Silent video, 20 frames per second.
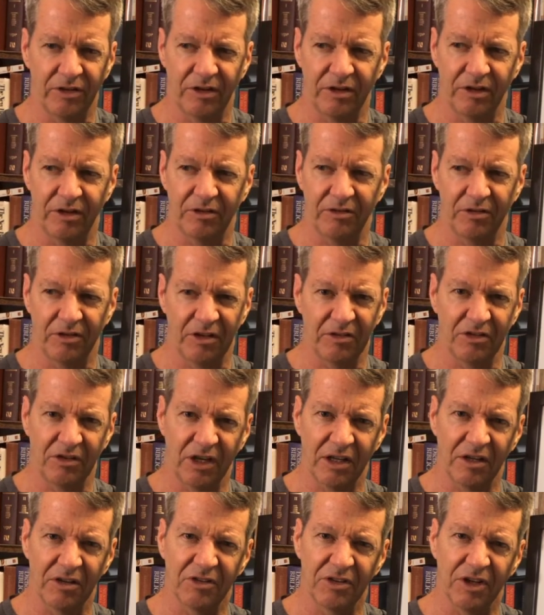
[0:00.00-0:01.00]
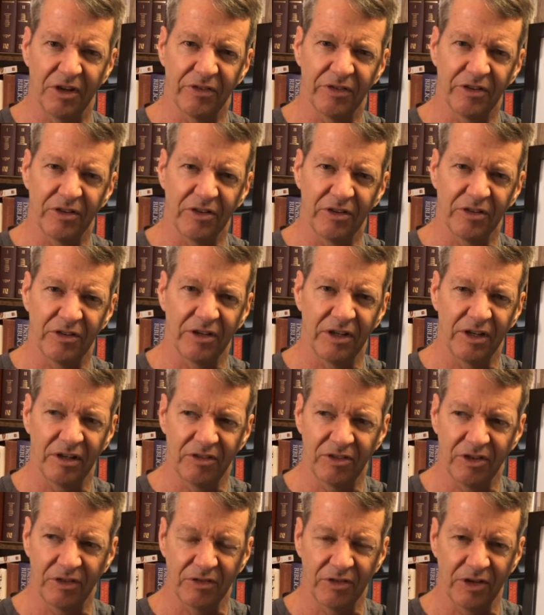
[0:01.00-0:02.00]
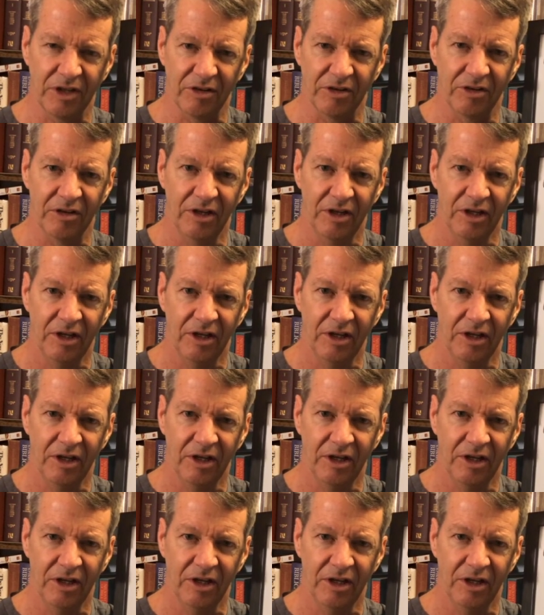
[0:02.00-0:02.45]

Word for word: And it's, that's kind of selfish, isn't it? Self centered.